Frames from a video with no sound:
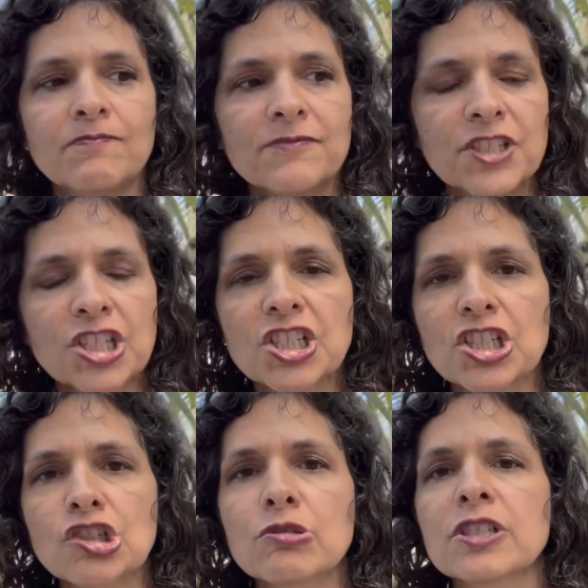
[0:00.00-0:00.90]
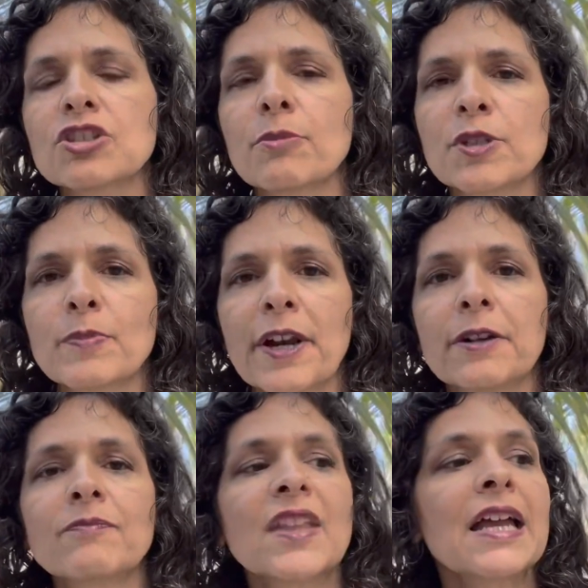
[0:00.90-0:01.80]
She's just doing so much
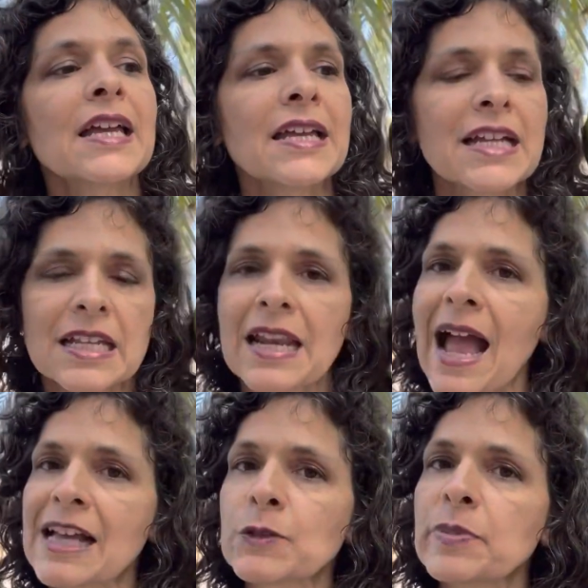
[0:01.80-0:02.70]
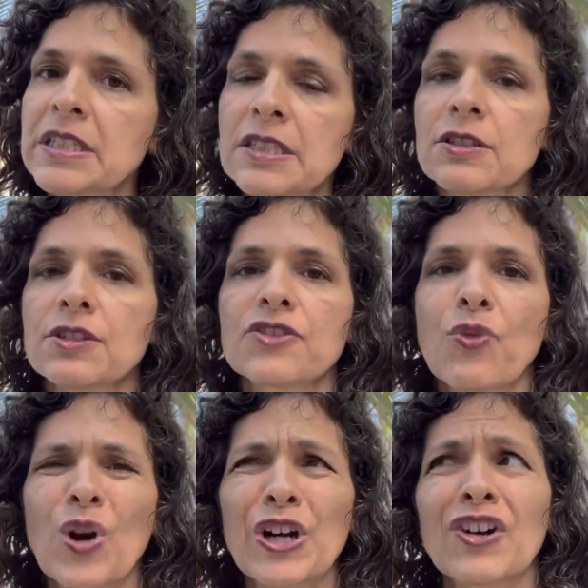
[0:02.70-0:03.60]
better. It has been years
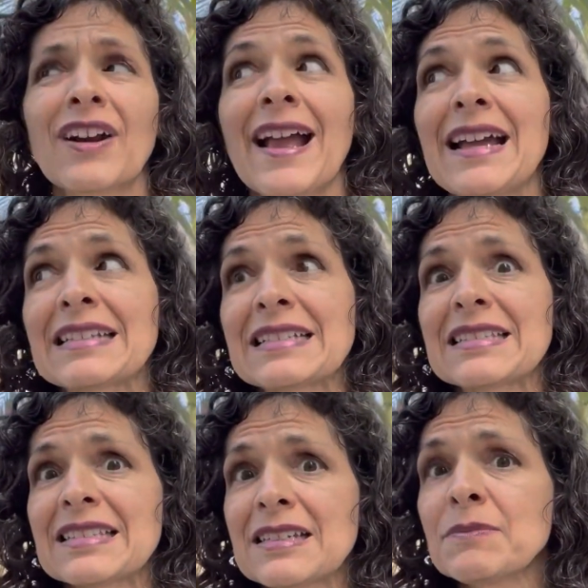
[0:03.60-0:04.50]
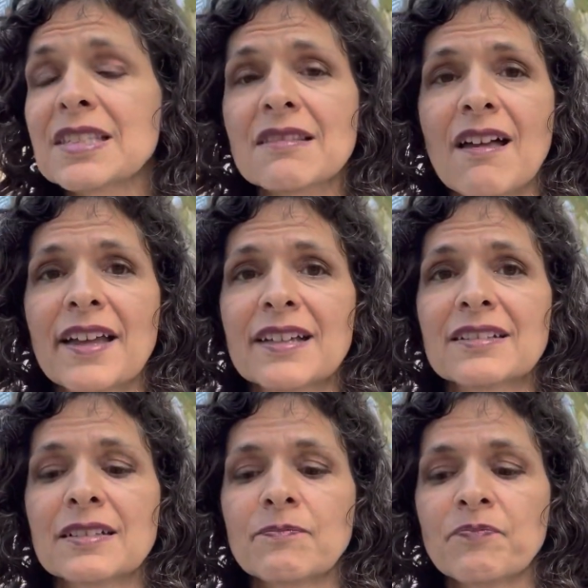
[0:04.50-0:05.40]
for her, and it seems
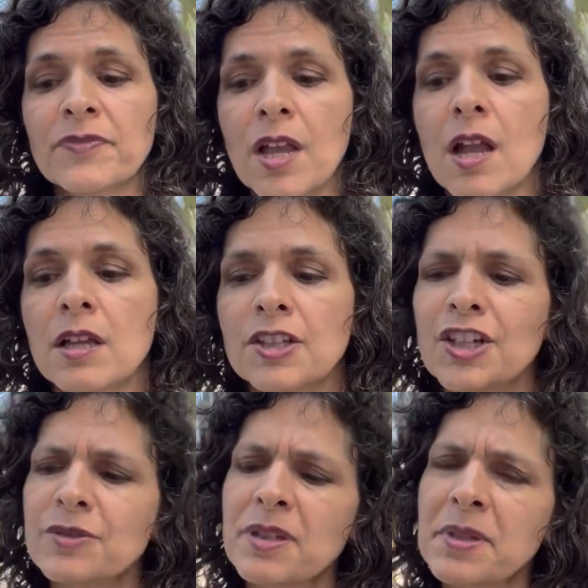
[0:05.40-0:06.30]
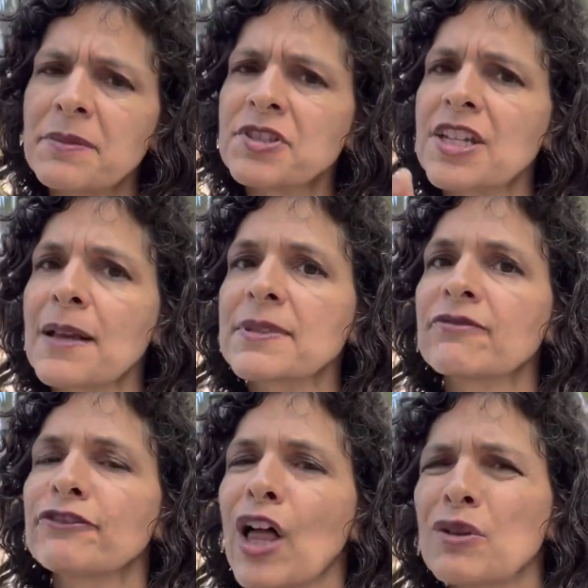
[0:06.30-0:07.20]
like, you know, sometimes she ebbs
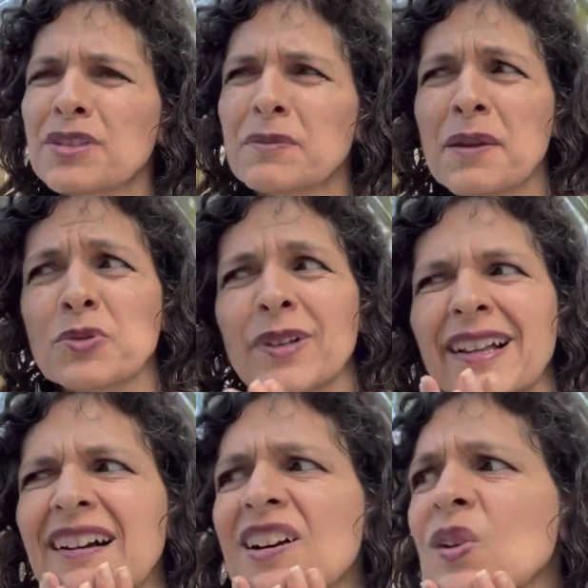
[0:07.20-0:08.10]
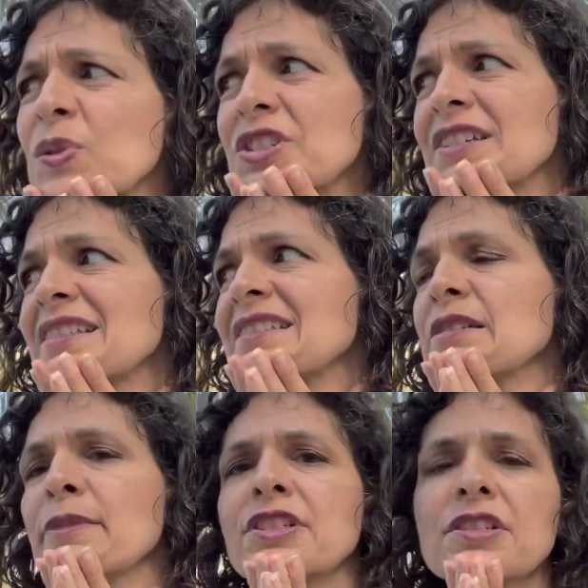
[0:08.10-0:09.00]
and flows. Sometimes we're like, oh, she doesn't
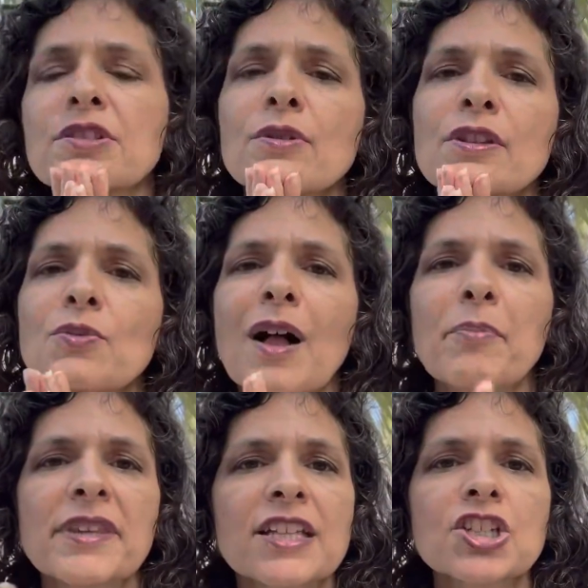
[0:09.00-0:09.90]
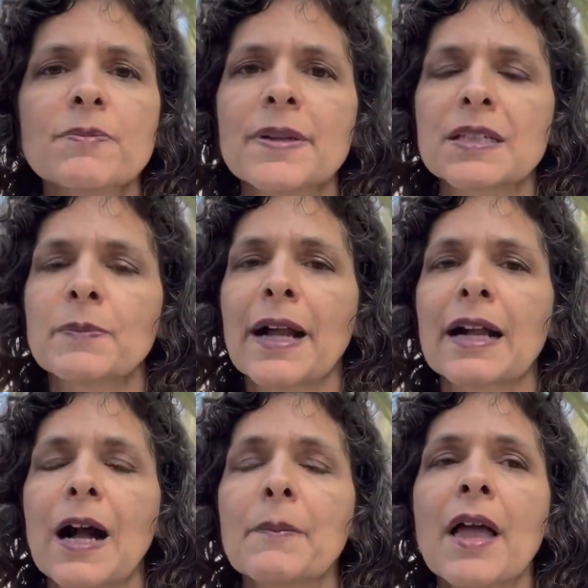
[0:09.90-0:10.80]
seem like she's doing as well, but then she picks back up.